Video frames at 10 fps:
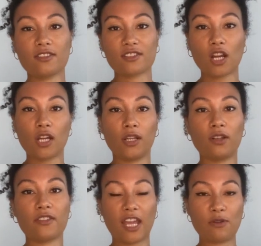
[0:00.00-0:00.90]
So
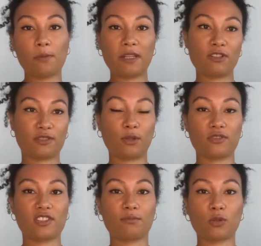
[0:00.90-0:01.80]
they will be
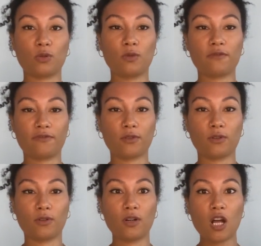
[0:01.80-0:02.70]
responsible
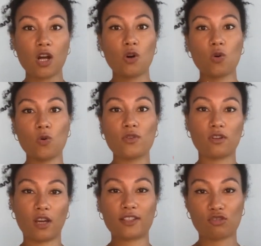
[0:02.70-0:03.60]
for all your
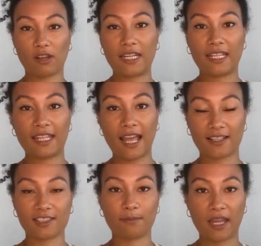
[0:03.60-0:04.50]
like training
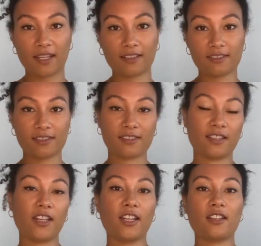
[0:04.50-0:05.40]
aspects.
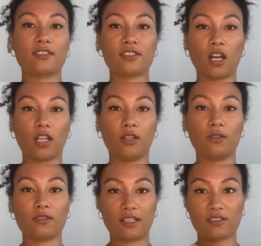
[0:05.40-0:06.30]
So
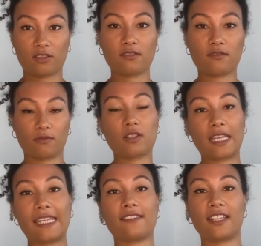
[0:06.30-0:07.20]
that's just
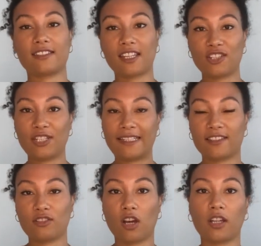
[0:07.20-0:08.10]
key things that you need
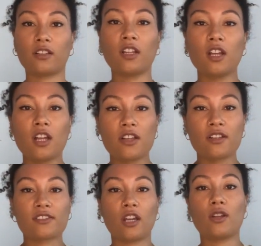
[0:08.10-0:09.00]
to know.
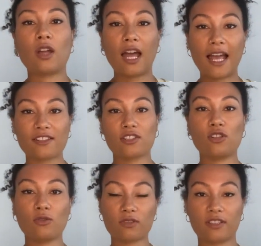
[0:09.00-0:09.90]
So as
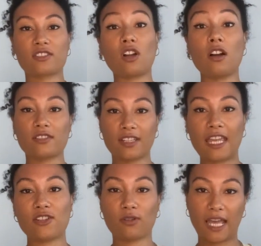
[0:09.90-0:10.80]
you start to get
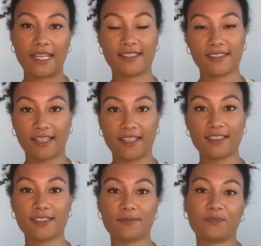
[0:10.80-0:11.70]
your
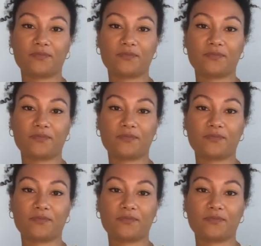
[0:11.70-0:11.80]
cases,